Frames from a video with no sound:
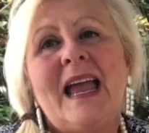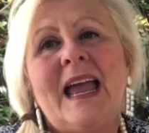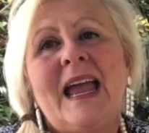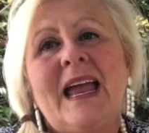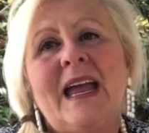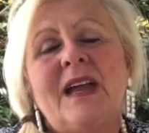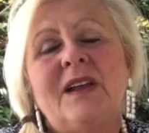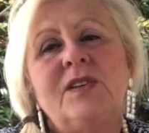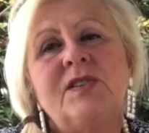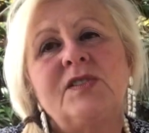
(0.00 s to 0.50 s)

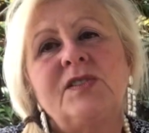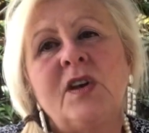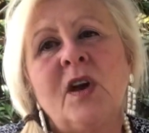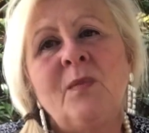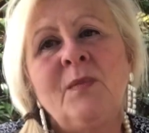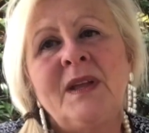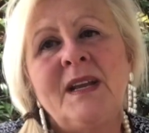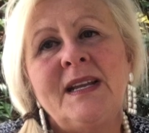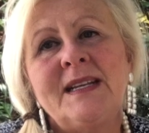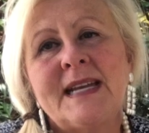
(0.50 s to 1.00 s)
And
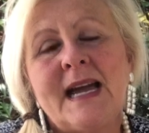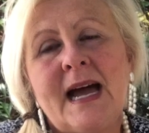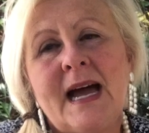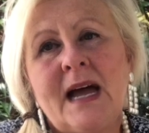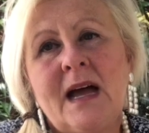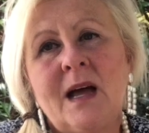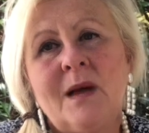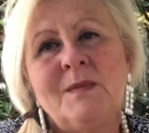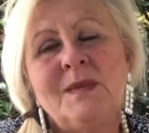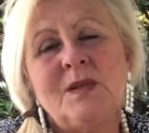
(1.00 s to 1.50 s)
so many
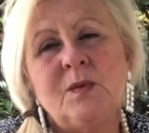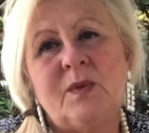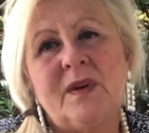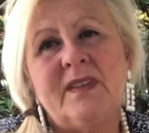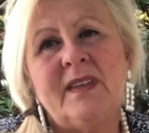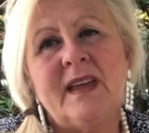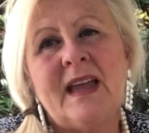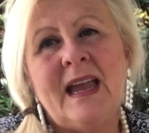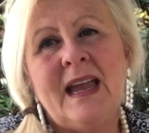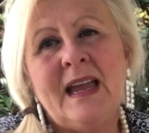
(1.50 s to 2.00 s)
times
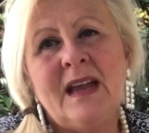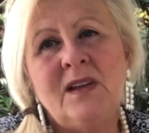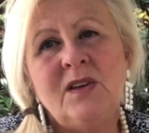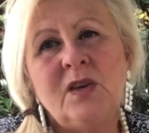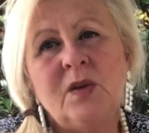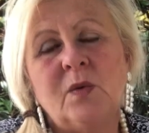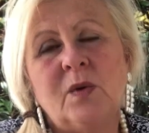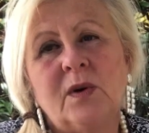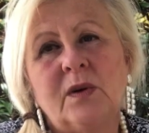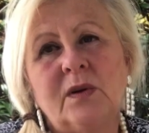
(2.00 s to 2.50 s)
with
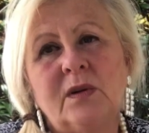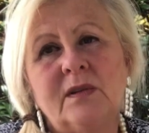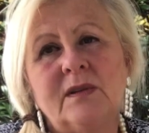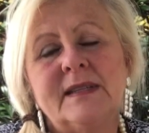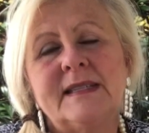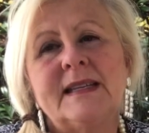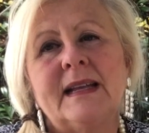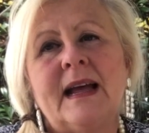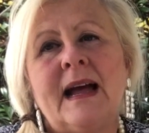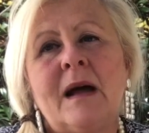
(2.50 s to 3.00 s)
annuals,